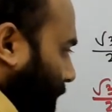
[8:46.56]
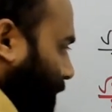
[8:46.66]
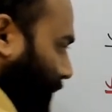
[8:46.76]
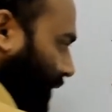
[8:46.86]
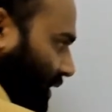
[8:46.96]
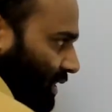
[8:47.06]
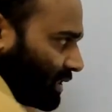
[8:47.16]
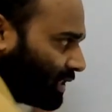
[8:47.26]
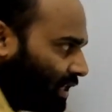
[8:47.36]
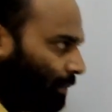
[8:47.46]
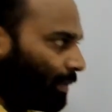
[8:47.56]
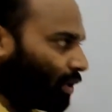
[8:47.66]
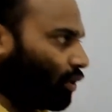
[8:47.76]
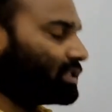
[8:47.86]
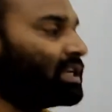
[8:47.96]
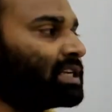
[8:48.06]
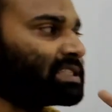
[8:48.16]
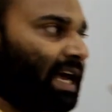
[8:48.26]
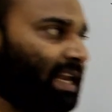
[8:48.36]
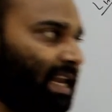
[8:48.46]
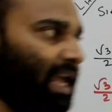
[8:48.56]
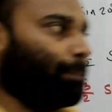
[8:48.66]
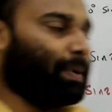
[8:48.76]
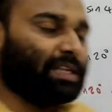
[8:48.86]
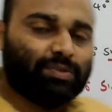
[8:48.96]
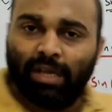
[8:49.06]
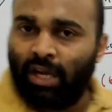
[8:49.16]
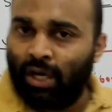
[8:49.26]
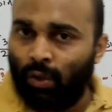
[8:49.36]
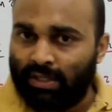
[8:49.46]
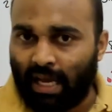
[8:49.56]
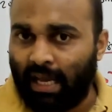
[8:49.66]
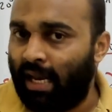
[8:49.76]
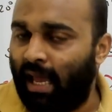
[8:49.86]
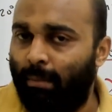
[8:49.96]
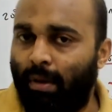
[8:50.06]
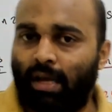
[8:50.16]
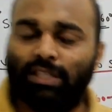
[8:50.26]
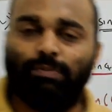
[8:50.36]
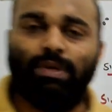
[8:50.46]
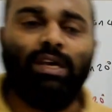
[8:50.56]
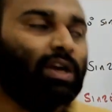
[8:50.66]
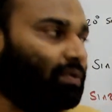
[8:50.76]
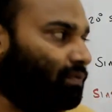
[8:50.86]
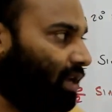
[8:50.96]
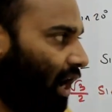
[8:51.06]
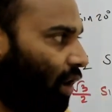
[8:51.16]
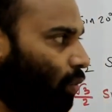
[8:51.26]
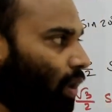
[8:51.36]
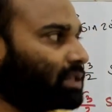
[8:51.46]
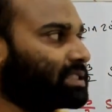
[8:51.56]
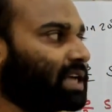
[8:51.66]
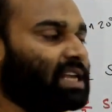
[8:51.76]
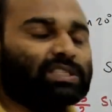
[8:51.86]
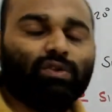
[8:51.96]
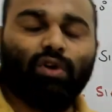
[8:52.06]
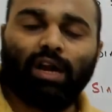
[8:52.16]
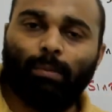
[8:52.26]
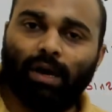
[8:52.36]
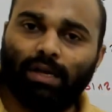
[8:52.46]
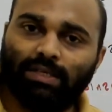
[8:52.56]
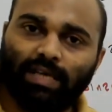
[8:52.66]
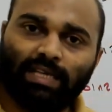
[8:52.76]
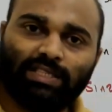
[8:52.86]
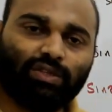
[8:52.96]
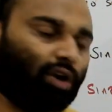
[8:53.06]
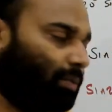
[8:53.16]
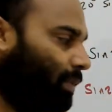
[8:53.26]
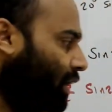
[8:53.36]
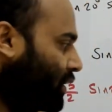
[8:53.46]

Is it? Because sin a plus b into sin a minus b, we have what? Sin square a minus sin square b.